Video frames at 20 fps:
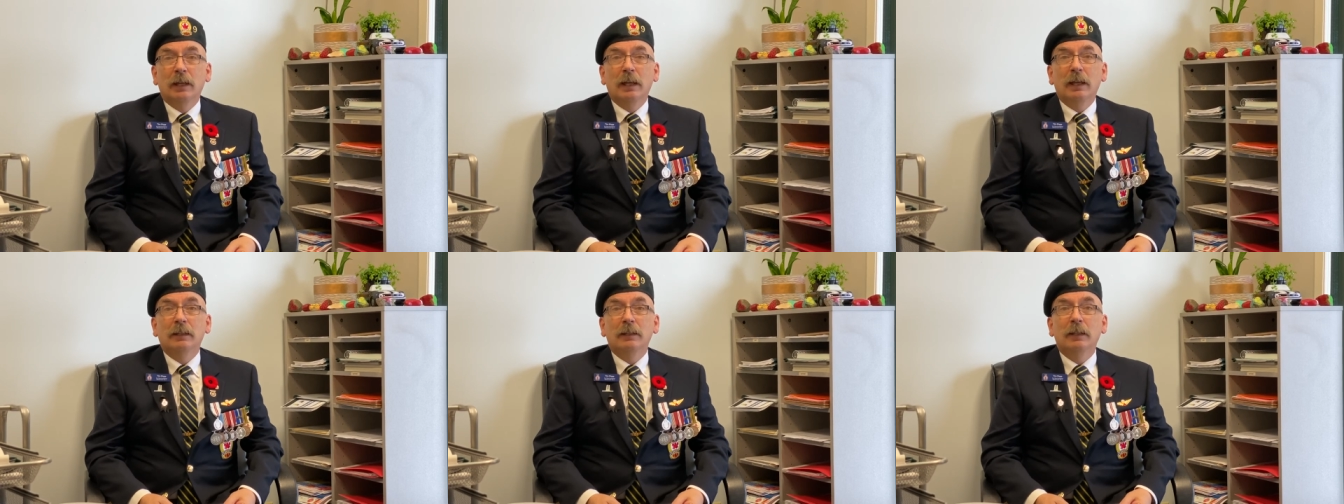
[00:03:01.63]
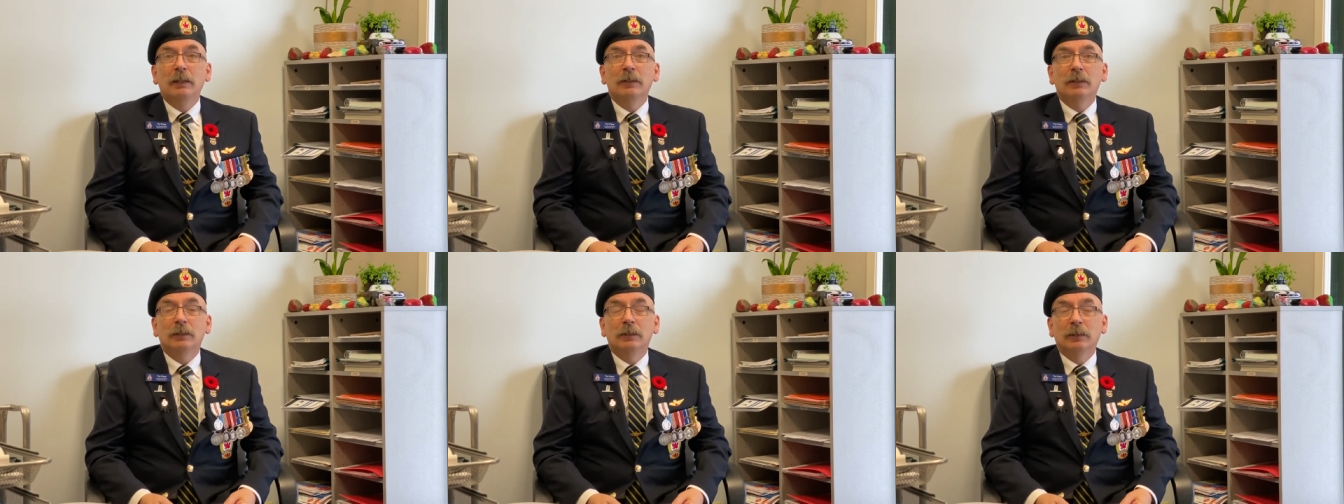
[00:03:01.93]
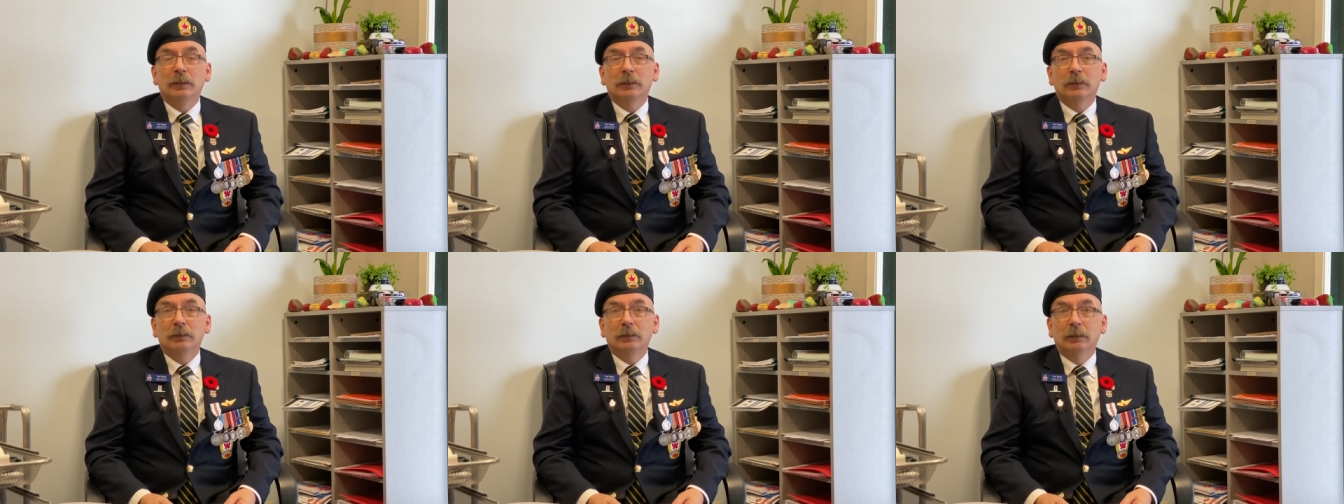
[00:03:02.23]
an
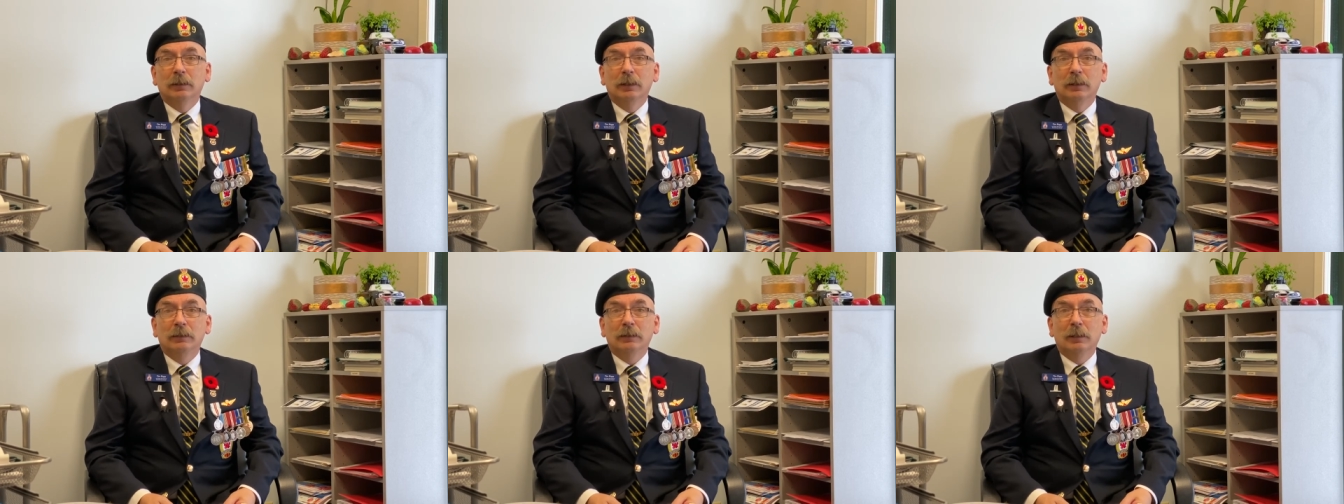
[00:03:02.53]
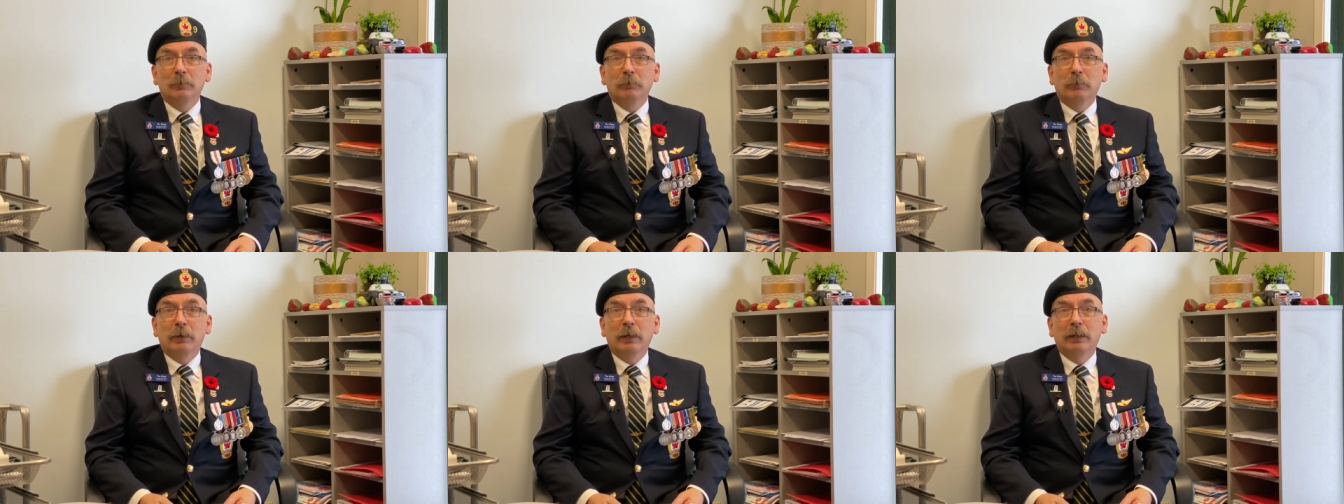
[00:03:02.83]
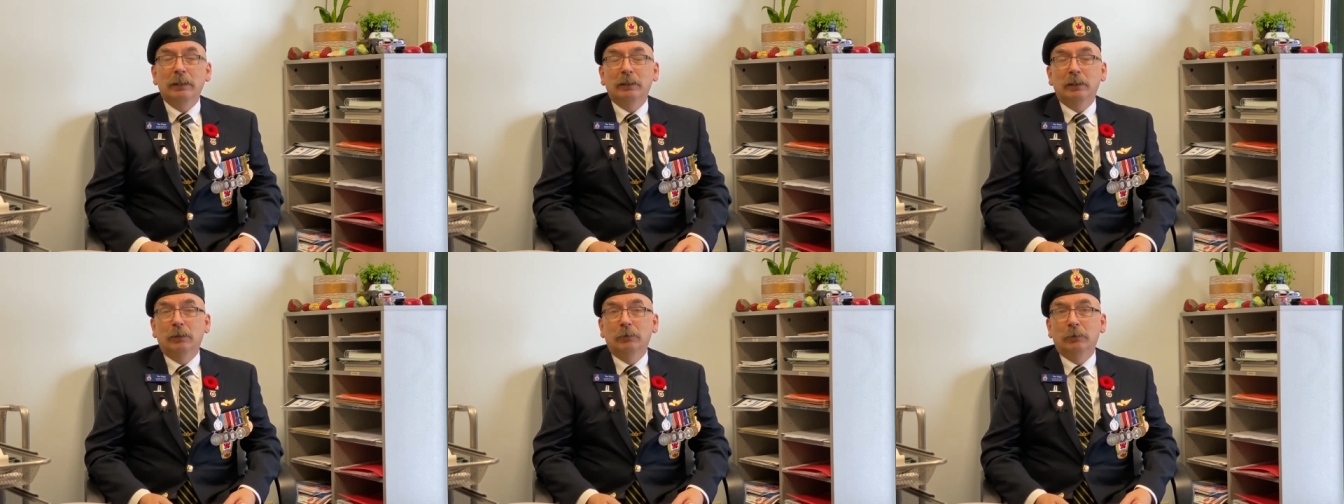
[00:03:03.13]
incident that
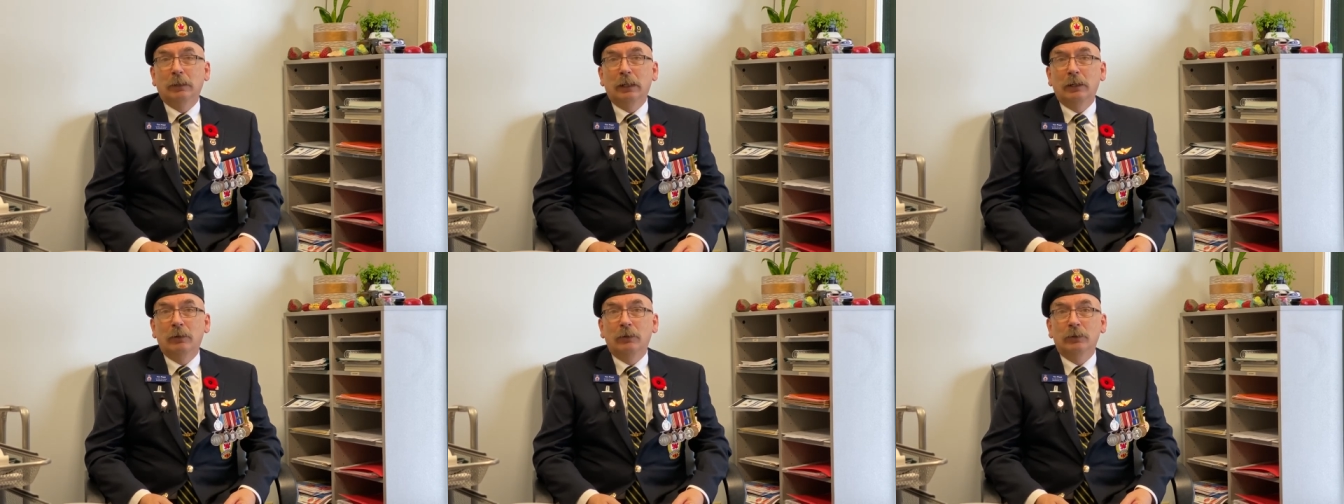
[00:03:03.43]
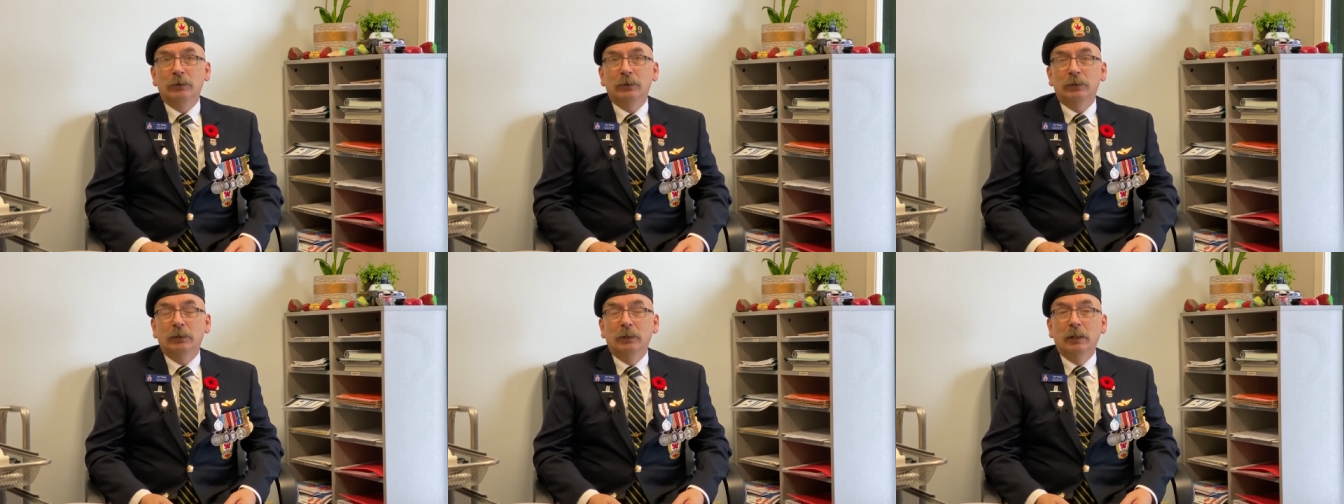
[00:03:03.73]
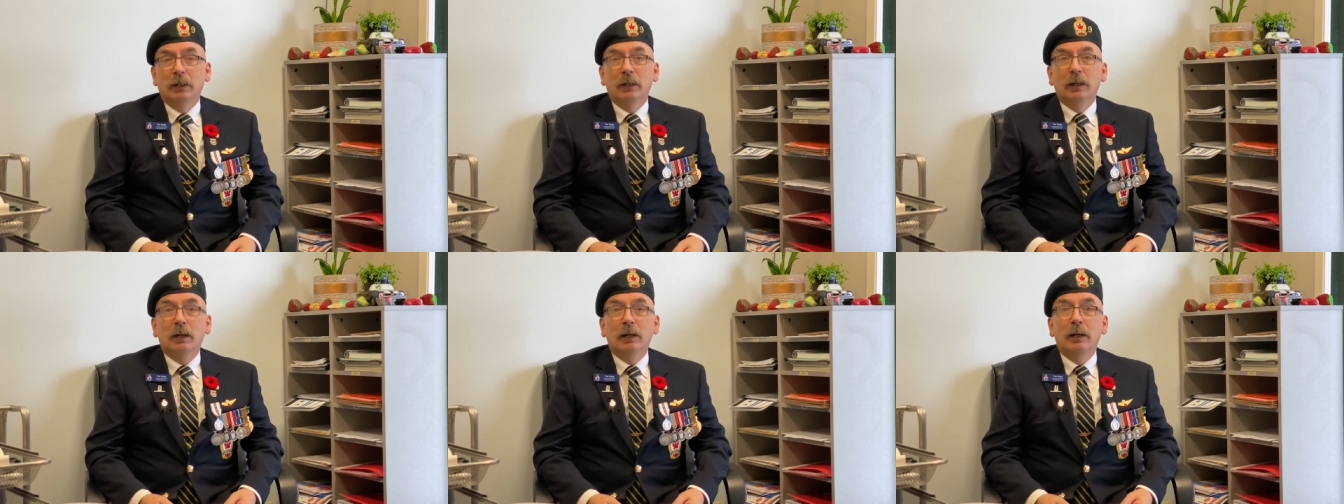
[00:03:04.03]
might arouse
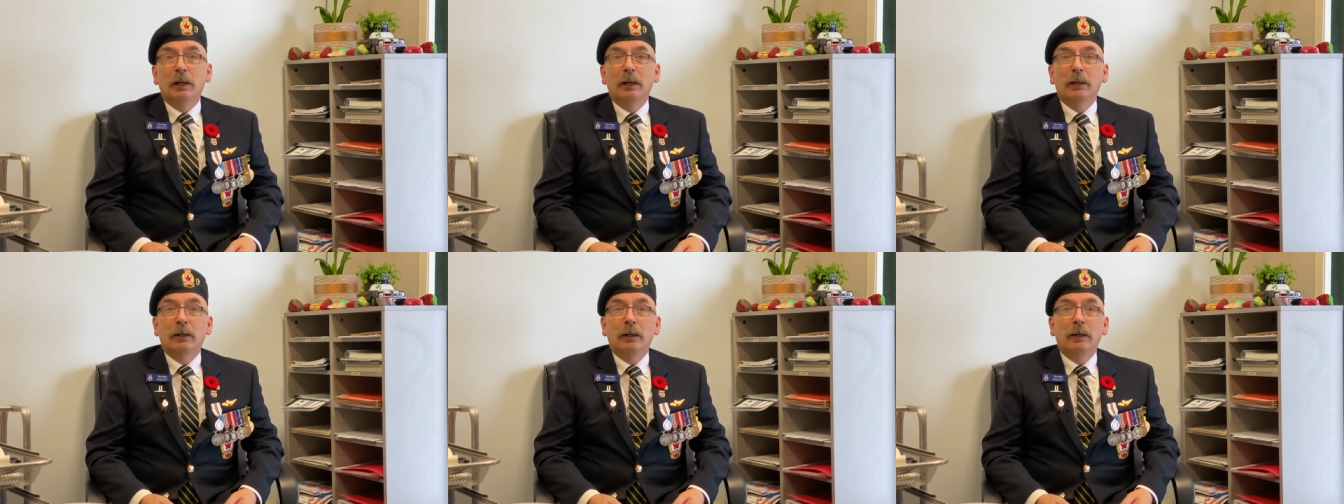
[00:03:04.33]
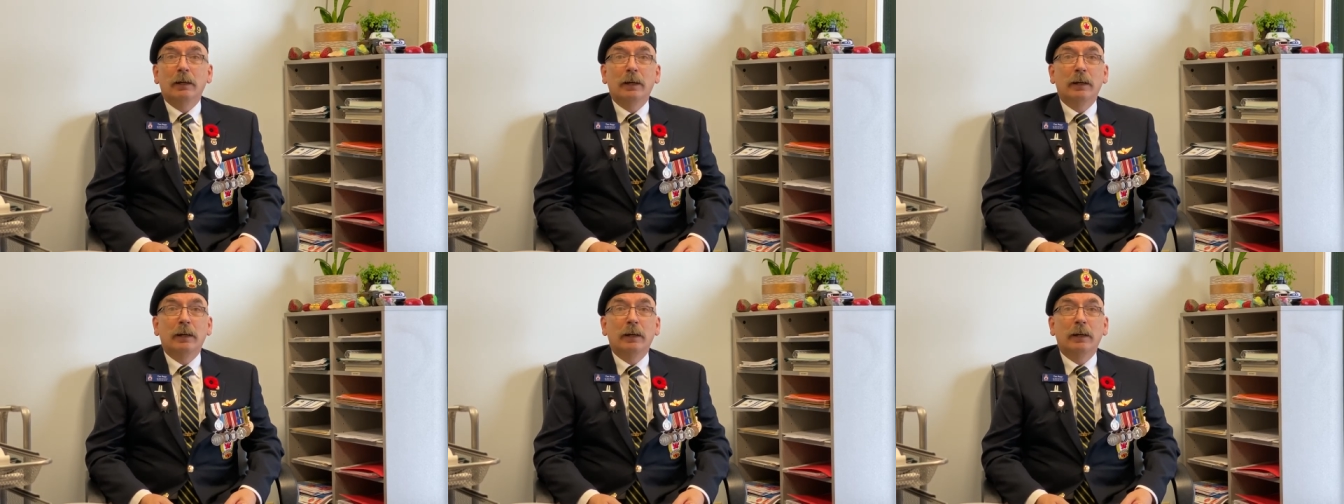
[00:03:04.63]
uh,